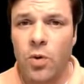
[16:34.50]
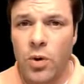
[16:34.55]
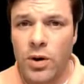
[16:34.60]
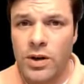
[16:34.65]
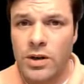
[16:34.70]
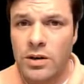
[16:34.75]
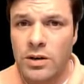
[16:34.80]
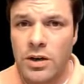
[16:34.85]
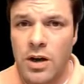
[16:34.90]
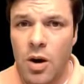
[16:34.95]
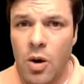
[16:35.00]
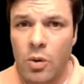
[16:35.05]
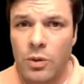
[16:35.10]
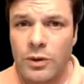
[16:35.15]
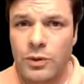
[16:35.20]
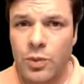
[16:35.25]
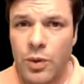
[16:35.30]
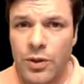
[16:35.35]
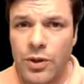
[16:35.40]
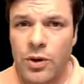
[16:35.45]
For your
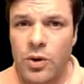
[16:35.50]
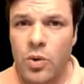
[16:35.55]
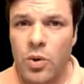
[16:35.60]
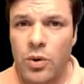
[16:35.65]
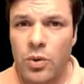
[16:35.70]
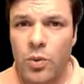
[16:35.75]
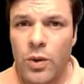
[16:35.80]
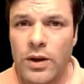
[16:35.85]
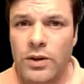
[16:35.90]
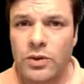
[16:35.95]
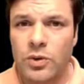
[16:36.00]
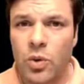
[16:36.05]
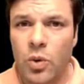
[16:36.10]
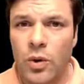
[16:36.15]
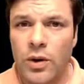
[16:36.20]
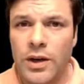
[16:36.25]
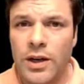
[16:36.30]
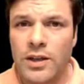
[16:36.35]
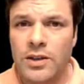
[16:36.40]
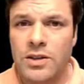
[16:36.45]
notes, what the
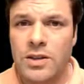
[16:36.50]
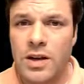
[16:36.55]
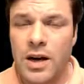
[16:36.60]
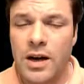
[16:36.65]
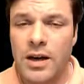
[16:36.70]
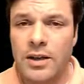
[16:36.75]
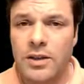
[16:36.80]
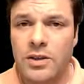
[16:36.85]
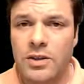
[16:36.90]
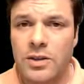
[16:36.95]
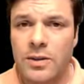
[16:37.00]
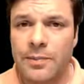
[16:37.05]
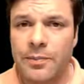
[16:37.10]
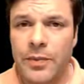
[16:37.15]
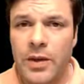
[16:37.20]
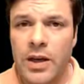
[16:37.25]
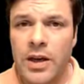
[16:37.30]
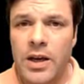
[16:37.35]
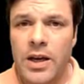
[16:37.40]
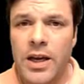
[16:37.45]
Northwest Ordinance
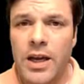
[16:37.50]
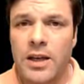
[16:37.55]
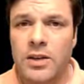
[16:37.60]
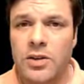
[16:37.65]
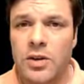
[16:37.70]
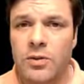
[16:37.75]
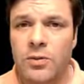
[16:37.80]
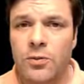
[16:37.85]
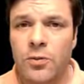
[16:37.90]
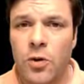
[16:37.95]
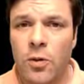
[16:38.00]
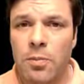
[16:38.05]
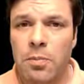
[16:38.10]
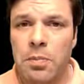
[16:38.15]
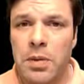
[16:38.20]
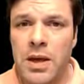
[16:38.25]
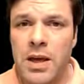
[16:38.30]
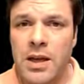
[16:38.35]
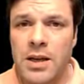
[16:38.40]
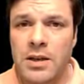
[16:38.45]
does is it
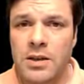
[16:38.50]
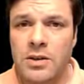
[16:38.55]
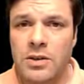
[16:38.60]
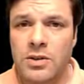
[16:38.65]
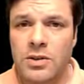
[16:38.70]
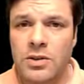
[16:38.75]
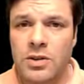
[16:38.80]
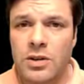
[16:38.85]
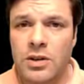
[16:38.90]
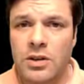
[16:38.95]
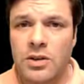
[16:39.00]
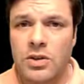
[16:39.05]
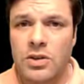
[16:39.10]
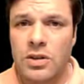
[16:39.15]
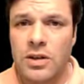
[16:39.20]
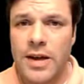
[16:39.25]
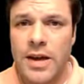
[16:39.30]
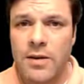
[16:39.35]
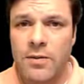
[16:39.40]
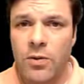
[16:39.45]
forbids
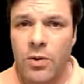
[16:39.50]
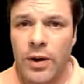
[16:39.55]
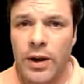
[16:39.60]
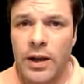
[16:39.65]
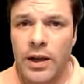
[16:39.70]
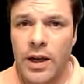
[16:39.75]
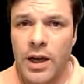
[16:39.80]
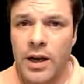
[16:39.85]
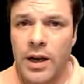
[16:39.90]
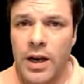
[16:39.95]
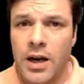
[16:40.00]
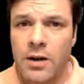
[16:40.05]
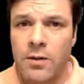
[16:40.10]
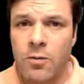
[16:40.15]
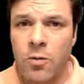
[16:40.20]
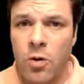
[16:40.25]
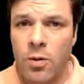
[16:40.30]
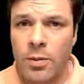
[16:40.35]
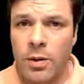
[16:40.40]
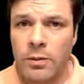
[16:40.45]
slavery in
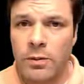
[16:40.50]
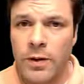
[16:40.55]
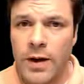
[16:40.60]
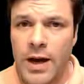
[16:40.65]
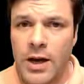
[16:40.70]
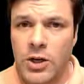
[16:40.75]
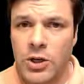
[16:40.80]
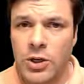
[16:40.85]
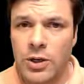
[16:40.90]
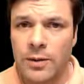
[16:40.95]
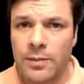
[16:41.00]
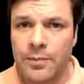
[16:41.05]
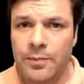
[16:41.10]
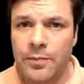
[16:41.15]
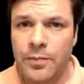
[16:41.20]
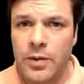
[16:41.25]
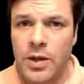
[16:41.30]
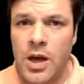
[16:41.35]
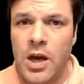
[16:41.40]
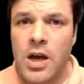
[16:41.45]
any form and
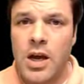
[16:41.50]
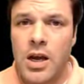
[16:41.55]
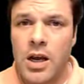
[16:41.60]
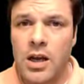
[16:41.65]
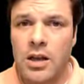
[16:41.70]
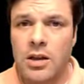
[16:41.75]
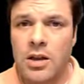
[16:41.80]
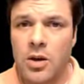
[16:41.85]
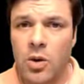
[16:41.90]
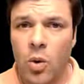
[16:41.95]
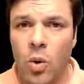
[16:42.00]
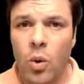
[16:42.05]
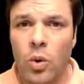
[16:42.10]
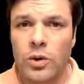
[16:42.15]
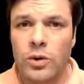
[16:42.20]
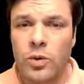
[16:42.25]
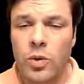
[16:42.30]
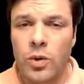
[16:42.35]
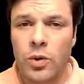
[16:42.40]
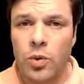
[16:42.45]
fashion in the
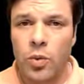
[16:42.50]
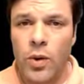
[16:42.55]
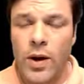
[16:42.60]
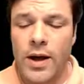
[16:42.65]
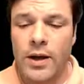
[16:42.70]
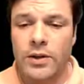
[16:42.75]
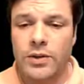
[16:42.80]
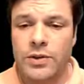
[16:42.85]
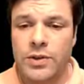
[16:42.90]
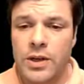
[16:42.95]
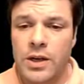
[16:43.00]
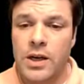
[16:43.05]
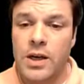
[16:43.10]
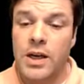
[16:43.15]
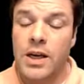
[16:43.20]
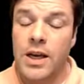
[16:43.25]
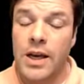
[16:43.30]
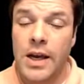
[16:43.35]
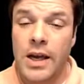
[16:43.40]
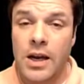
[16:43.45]
Old
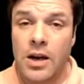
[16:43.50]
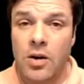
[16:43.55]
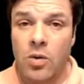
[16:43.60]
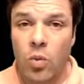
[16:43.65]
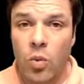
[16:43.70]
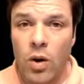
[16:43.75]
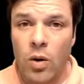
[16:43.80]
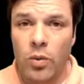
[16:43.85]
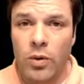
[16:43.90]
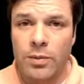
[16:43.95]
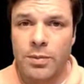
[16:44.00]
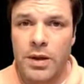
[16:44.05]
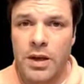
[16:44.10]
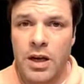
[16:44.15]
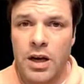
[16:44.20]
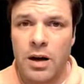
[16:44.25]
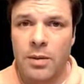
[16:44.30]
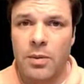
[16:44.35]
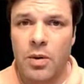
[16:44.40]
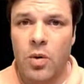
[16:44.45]
Northwest, in what
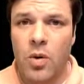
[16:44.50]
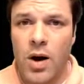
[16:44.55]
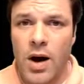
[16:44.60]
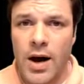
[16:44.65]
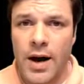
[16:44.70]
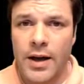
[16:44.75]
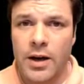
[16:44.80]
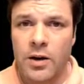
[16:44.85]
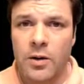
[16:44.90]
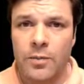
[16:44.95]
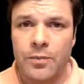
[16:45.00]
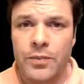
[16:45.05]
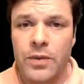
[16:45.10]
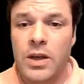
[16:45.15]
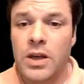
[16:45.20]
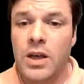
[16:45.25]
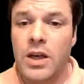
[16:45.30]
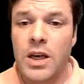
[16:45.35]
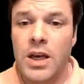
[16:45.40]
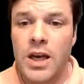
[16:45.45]
would become
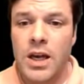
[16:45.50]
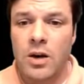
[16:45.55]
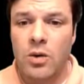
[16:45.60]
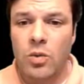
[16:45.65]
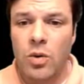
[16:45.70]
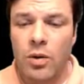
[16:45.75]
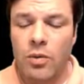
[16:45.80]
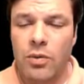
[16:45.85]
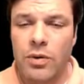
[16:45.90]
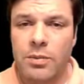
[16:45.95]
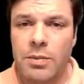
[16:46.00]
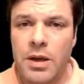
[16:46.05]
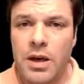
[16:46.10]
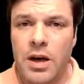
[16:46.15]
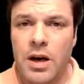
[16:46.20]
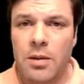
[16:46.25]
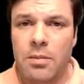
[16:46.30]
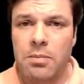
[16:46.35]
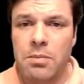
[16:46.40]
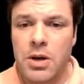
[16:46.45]
Ohio, in what
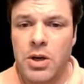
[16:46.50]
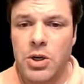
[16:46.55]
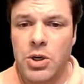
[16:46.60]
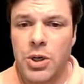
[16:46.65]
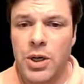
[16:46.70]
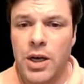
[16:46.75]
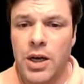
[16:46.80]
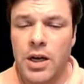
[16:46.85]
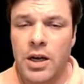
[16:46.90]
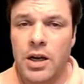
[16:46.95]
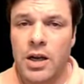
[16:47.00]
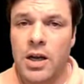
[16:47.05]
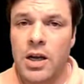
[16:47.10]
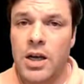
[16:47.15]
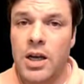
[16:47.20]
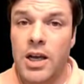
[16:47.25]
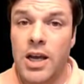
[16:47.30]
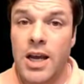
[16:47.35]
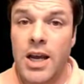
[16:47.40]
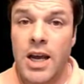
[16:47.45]
would become
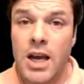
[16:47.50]
Michigan,